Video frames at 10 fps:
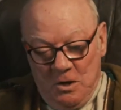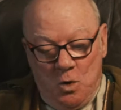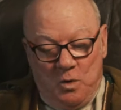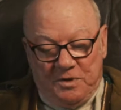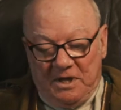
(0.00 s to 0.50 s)

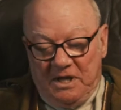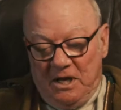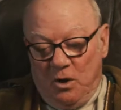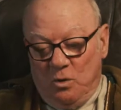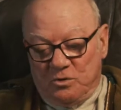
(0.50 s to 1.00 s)
With a
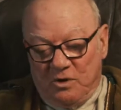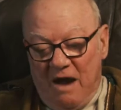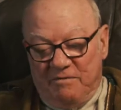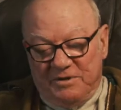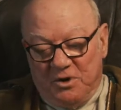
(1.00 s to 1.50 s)
little old
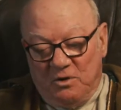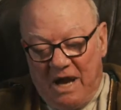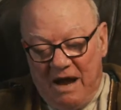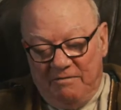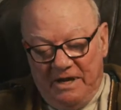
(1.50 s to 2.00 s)
driver so
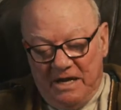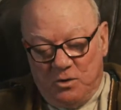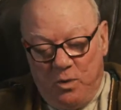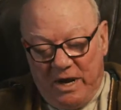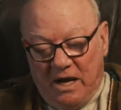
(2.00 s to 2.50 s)
lively
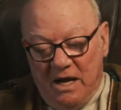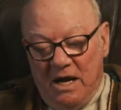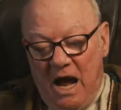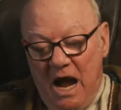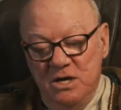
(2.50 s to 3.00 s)
and quick,
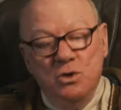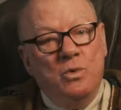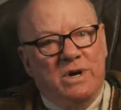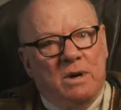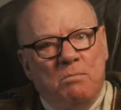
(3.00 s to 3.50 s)
I
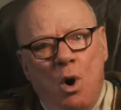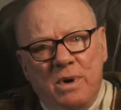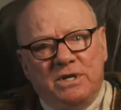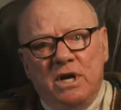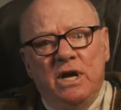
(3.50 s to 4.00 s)
knew in a
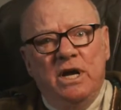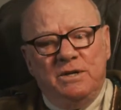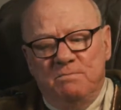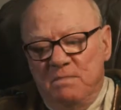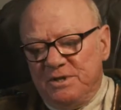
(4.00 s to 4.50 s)
moment
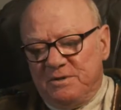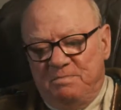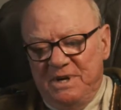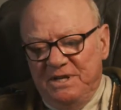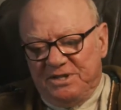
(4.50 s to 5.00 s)
it must
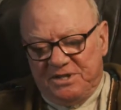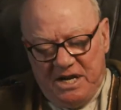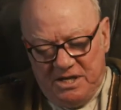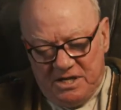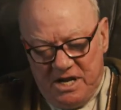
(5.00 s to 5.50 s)
be
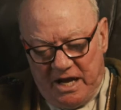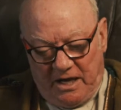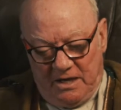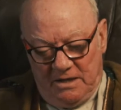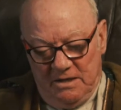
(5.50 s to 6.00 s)
Saint Nick.
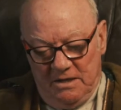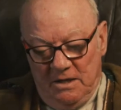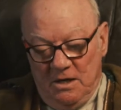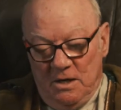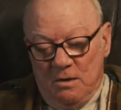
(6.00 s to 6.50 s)

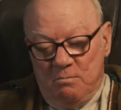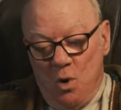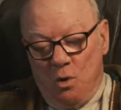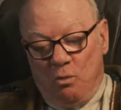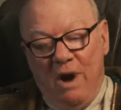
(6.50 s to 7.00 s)

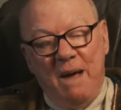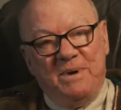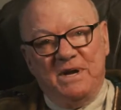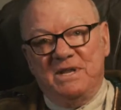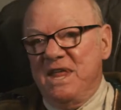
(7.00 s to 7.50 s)
More
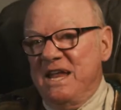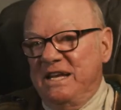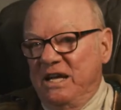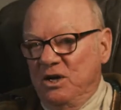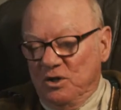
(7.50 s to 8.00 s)
rapid than
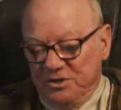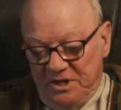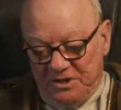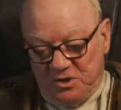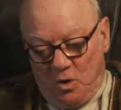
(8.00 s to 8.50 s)
eagles
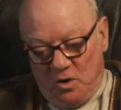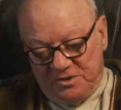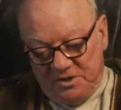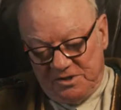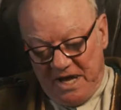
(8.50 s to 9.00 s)
his
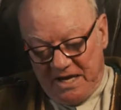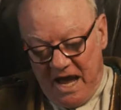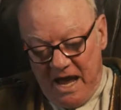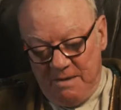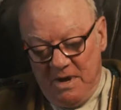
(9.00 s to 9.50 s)
coursers they
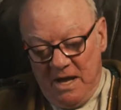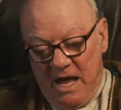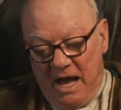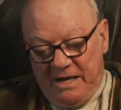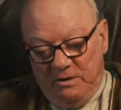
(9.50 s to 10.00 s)
came,
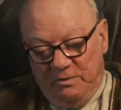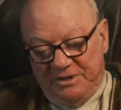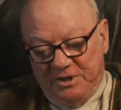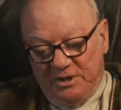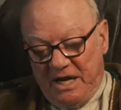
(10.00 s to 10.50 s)
and he
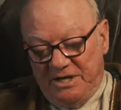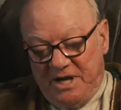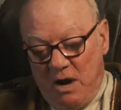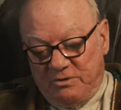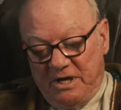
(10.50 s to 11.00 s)
whistled and
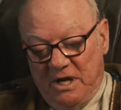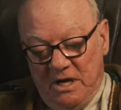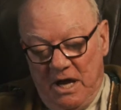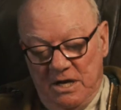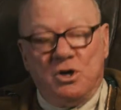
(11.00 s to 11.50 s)
shouted
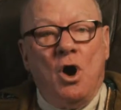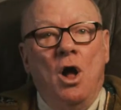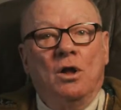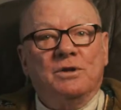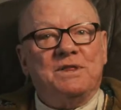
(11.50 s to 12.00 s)
and
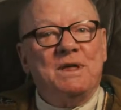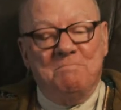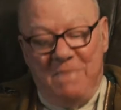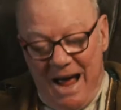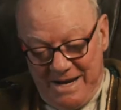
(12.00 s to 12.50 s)
called
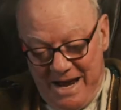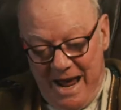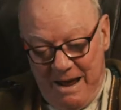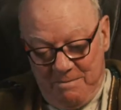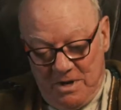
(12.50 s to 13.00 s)
them by
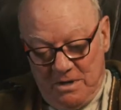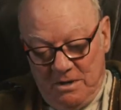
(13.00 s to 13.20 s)
name.